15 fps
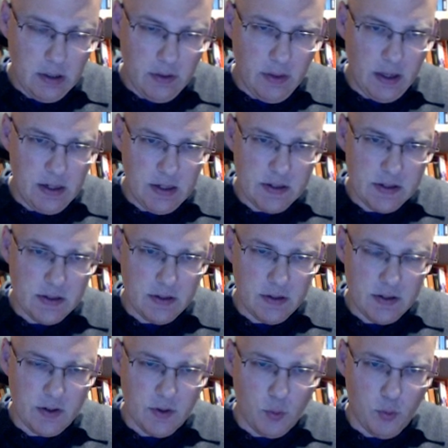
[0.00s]
That isn't
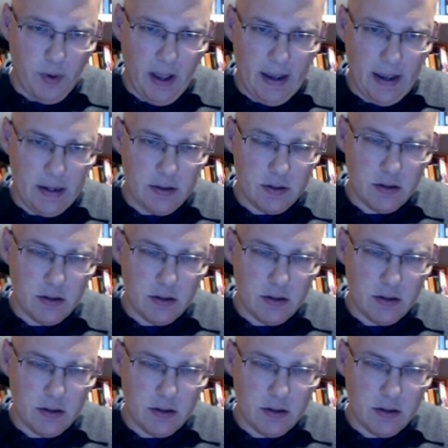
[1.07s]
so bad.